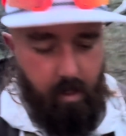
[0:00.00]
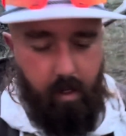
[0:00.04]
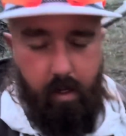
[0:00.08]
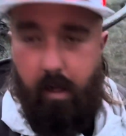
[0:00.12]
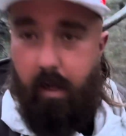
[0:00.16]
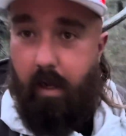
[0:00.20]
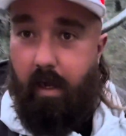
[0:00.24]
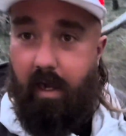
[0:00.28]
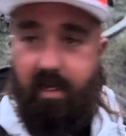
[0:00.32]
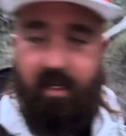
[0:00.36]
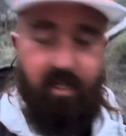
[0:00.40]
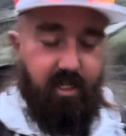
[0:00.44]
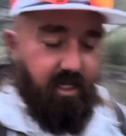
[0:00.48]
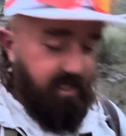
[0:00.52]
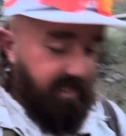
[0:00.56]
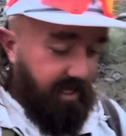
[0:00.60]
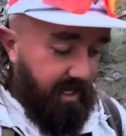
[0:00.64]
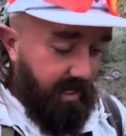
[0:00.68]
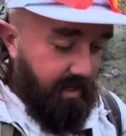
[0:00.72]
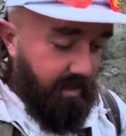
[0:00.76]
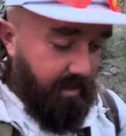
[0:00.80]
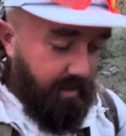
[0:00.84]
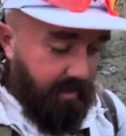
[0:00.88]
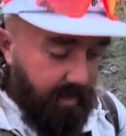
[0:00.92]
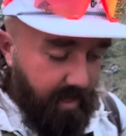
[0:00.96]
All right, just
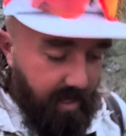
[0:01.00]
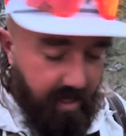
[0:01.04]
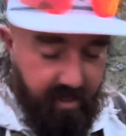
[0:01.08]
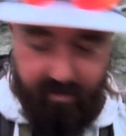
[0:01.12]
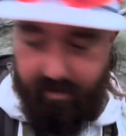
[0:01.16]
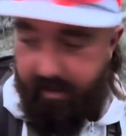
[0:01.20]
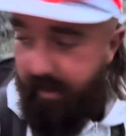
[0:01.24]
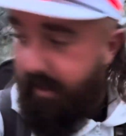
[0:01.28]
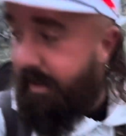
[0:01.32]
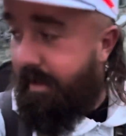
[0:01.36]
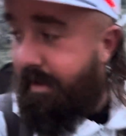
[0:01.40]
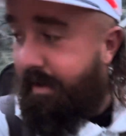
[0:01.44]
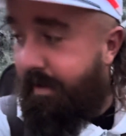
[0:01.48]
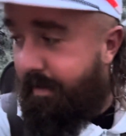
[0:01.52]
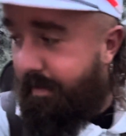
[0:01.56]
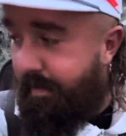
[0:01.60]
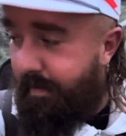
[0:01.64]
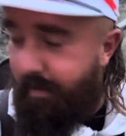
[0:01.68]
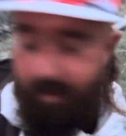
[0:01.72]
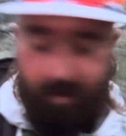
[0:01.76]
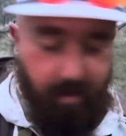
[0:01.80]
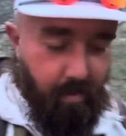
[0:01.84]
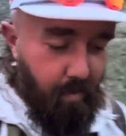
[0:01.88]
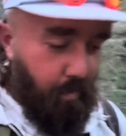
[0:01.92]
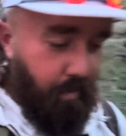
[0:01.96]
kidding, guys.
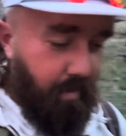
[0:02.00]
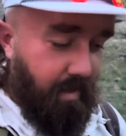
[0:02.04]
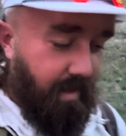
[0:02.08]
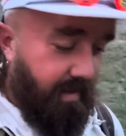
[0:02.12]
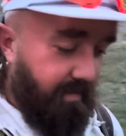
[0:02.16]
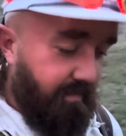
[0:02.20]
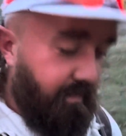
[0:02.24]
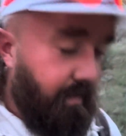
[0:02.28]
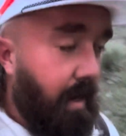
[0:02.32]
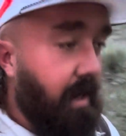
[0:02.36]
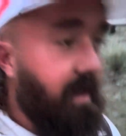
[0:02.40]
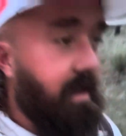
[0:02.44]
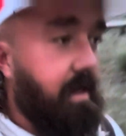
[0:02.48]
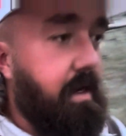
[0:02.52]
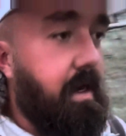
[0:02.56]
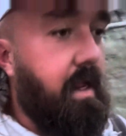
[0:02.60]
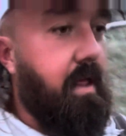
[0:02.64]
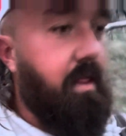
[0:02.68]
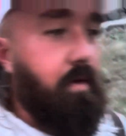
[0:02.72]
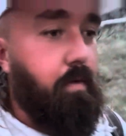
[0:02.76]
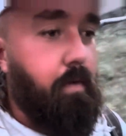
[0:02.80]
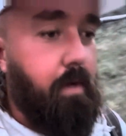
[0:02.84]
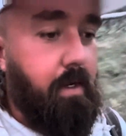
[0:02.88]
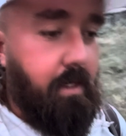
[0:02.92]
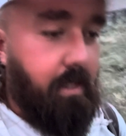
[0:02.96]
We're gonna find another
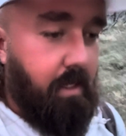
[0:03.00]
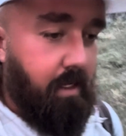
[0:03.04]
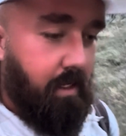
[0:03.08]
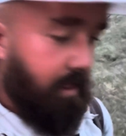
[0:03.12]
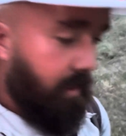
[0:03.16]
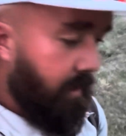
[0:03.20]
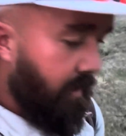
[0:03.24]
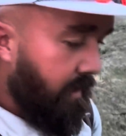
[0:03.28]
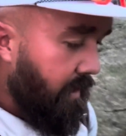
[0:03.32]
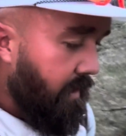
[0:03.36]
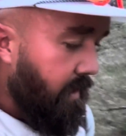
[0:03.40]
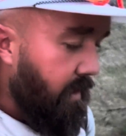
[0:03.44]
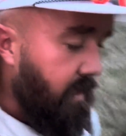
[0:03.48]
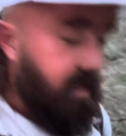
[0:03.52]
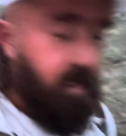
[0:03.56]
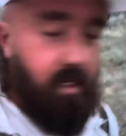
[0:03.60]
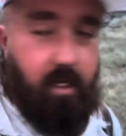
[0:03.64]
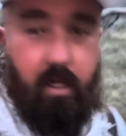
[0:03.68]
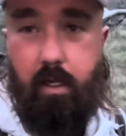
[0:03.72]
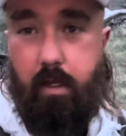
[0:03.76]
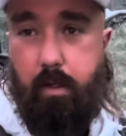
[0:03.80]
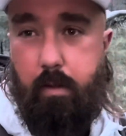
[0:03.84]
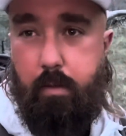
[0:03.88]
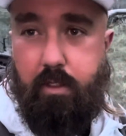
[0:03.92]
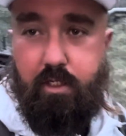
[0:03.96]
one.
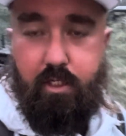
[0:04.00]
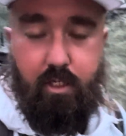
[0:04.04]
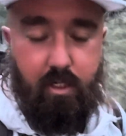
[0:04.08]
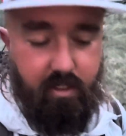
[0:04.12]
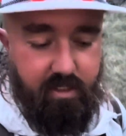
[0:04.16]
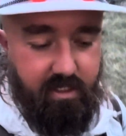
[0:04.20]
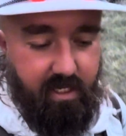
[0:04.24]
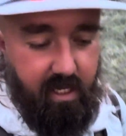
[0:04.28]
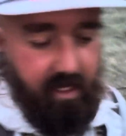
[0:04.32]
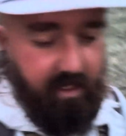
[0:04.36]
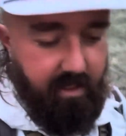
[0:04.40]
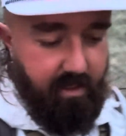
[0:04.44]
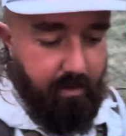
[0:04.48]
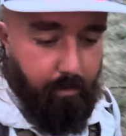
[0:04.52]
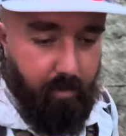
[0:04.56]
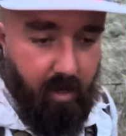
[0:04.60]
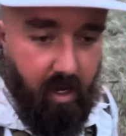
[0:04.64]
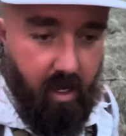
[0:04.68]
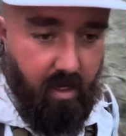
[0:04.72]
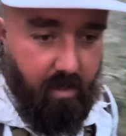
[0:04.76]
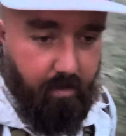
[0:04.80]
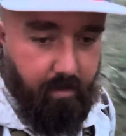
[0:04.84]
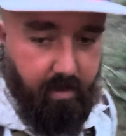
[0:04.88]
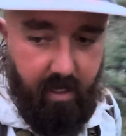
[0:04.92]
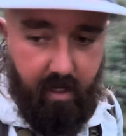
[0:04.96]
As soon as I hit the
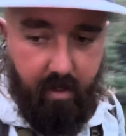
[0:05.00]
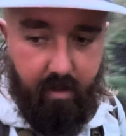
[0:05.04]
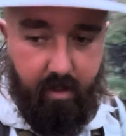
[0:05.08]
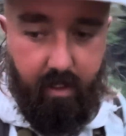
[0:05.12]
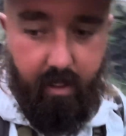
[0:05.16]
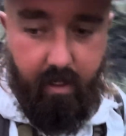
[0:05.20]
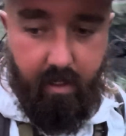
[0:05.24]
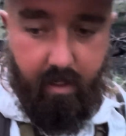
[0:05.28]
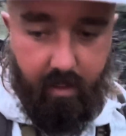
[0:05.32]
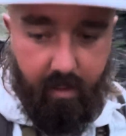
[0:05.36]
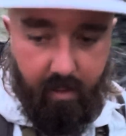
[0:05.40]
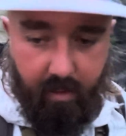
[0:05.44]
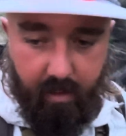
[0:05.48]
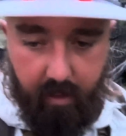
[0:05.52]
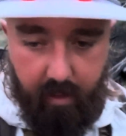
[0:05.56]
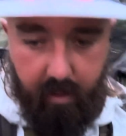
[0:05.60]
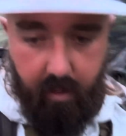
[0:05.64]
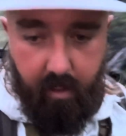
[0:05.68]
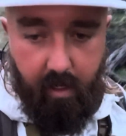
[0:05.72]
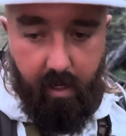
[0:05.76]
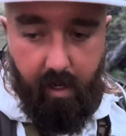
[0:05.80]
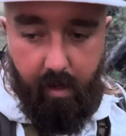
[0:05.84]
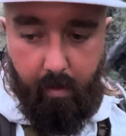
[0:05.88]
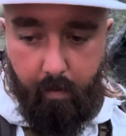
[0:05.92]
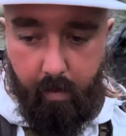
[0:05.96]
bottom down here,
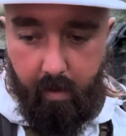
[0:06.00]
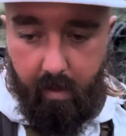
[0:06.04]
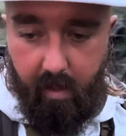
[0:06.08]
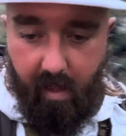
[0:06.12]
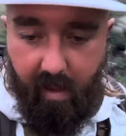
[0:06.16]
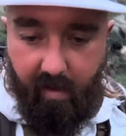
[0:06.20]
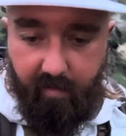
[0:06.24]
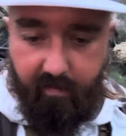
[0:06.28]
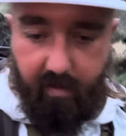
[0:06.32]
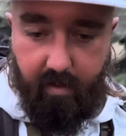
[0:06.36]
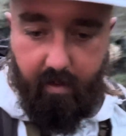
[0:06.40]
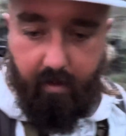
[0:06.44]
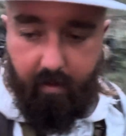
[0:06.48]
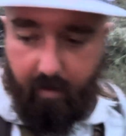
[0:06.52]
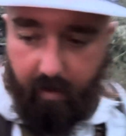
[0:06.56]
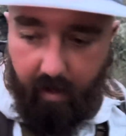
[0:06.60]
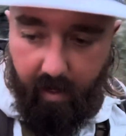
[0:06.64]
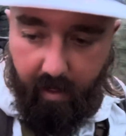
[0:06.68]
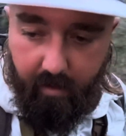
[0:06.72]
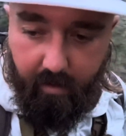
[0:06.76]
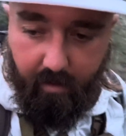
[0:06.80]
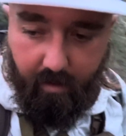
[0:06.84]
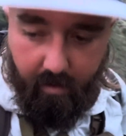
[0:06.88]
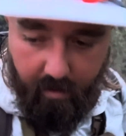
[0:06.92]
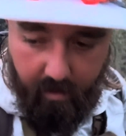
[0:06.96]
I will have another
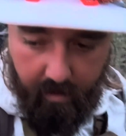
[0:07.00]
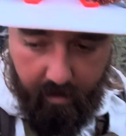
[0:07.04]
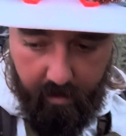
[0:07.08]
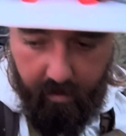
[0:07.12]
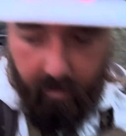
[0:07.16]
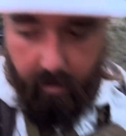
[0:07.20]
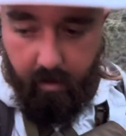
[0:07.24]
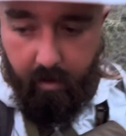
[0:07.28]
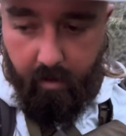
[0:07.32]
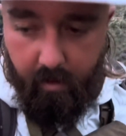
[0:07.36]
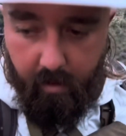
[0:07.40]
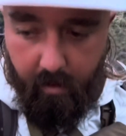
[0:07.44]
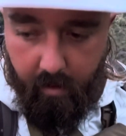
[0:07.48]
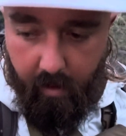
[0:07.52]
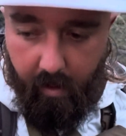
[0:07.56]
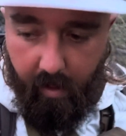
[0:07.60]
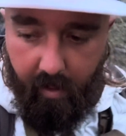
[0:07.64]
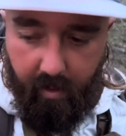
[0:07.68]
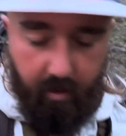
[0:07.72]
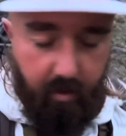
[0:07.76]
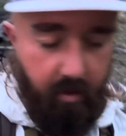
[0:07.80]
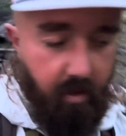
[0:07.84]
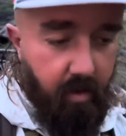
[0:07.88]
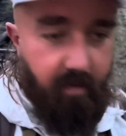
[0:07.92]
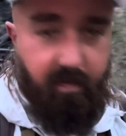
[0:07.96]
antler. I
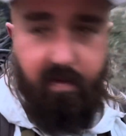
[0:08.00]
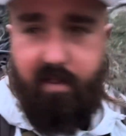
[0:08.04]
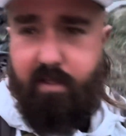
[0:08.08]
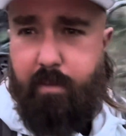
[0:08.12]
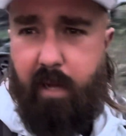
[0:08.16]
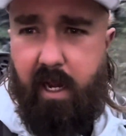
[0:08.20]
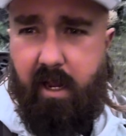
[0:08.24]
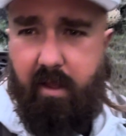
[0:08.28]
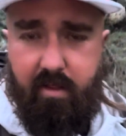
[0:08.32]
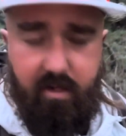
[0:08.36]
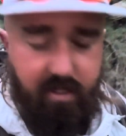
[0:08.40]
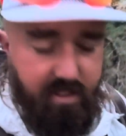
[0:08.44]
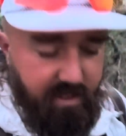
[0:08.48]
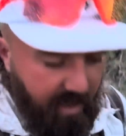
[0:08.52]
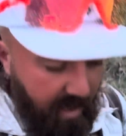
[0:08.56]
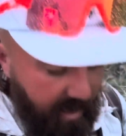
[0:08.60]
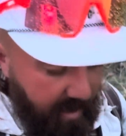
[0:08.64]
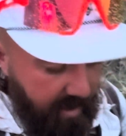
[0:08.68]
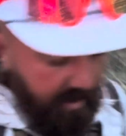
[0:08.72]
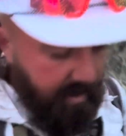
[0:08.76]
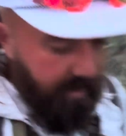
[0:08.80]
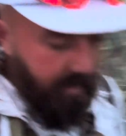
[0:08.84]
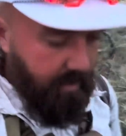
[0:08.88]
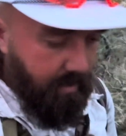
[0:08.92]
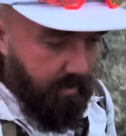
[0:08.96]
don't know if it's my other
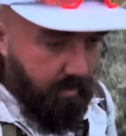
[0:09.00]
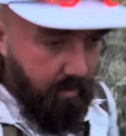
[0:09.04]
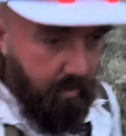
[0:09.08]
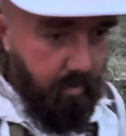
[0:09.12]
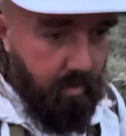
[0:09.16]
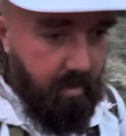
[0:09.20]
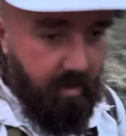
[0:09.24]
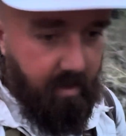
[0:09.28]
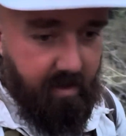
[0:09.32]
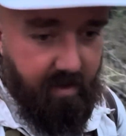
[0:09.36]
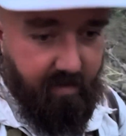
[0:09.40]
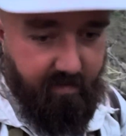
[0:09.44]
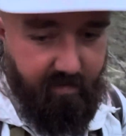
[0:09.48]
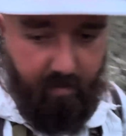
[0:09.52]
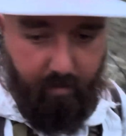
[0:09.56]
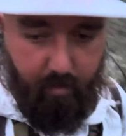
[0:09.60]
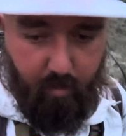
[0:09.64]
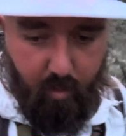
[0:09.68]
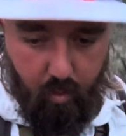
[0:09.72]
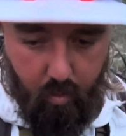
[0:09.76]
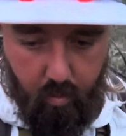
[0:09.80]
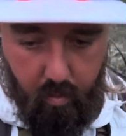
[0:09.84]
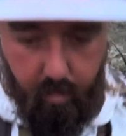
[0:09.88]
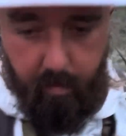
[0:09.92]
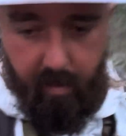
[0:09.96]
side or a different
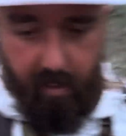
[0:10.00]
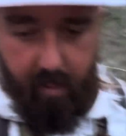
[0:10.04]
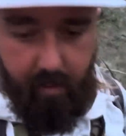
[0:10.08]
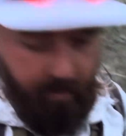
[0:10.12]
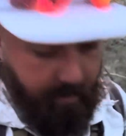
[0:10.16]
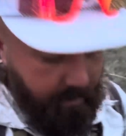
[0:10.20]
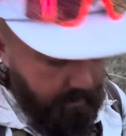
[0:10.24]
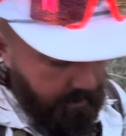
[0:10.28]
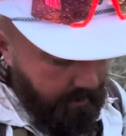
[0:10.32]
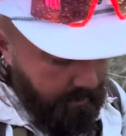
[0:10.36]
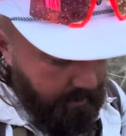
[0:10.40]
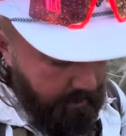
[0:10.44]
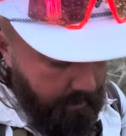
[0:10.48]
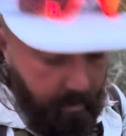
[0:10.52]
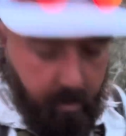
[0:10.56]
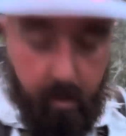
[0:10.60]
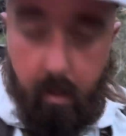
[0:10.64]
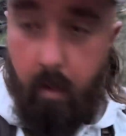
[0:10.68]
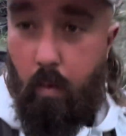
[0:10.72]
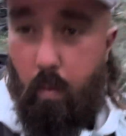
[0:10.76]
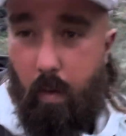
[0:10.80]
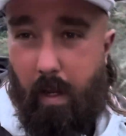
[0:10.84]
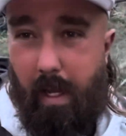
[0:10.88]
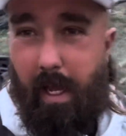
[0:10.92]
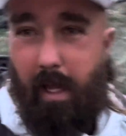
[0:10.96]
bull, but
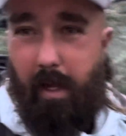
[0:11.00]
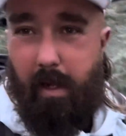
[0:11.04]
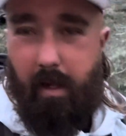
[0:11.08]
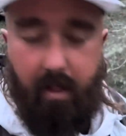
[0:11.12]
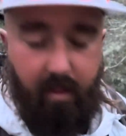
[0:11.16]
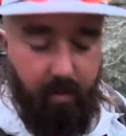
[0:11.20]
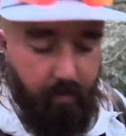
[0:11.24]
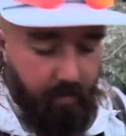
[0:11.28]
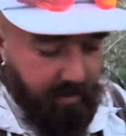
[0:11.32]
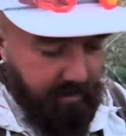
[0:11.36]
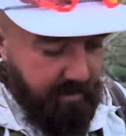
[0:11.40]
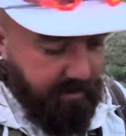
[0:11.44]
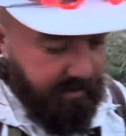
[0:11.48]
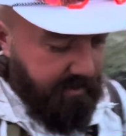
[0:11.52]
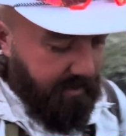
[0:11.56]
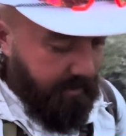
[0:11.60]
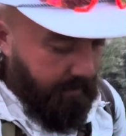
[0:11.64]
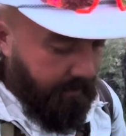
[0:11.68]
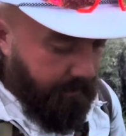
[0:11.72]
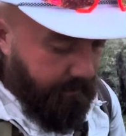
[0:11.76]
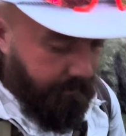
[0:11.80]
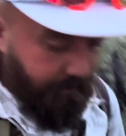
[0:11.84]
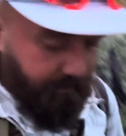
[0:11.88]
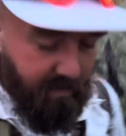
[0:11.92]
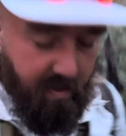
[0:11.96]
we got another one. So
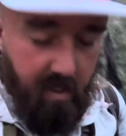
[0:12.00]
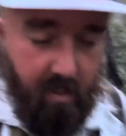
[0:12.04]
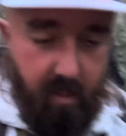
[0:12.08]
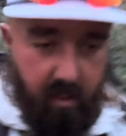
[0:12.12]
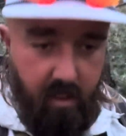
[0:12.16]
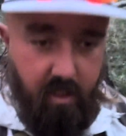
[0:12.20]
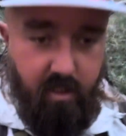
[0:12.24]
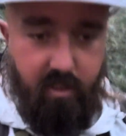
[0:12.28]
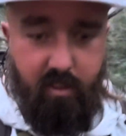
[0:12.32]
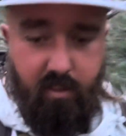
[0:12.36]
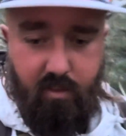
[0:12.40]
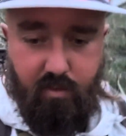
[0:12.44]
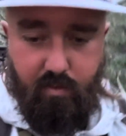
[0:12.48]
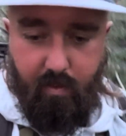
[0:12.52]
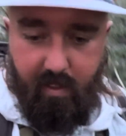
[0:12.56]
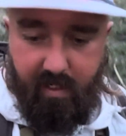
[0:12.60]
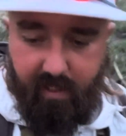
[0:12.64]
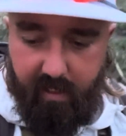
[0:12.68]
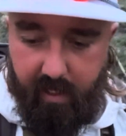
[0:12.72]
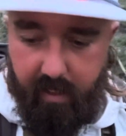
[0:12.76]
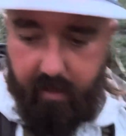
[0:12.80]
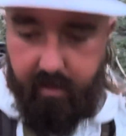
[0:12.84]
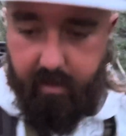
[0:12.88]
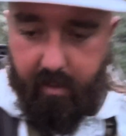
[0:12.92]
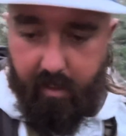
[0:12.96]
as soon as we get
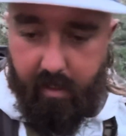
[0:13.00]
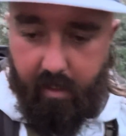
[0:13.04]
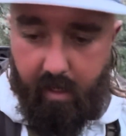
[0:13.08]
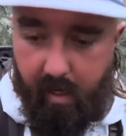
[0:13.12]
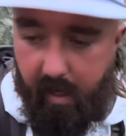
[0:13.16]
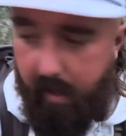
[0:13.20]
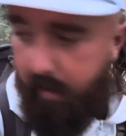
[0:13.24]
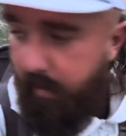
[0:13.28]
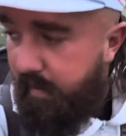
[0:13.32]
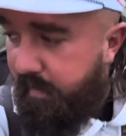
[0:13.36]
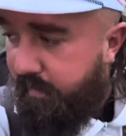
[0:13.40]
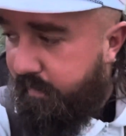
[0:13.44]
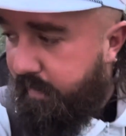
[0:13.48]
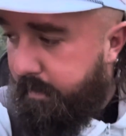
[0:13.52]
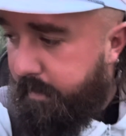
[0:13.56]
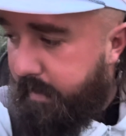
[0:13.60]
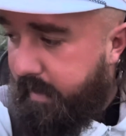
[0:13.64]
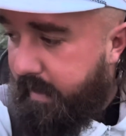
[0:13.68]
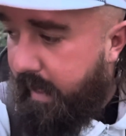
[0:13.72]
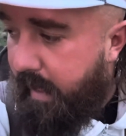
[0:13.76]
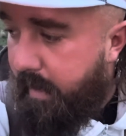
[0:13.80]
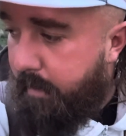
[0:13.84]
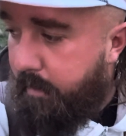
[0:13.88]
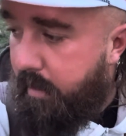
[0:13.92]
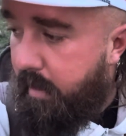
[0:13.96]
down there, I will flip the
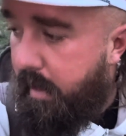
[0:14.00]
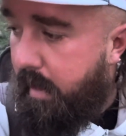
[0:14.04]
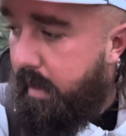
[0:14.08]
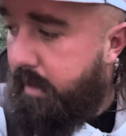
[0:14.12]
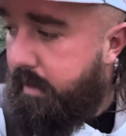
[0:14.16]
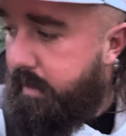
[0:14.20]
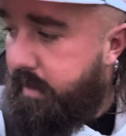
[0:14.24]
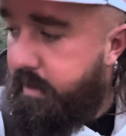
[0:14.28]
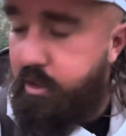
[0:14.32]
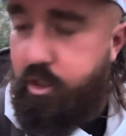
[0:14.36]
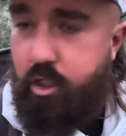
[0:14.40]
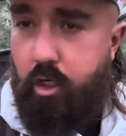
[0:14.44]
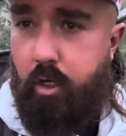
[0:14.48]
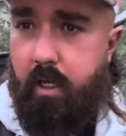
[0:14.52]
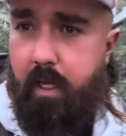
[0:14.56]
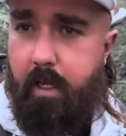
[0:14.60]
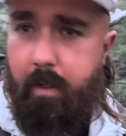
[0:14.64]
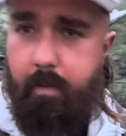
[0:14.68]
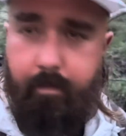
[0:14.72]
camera around and show you.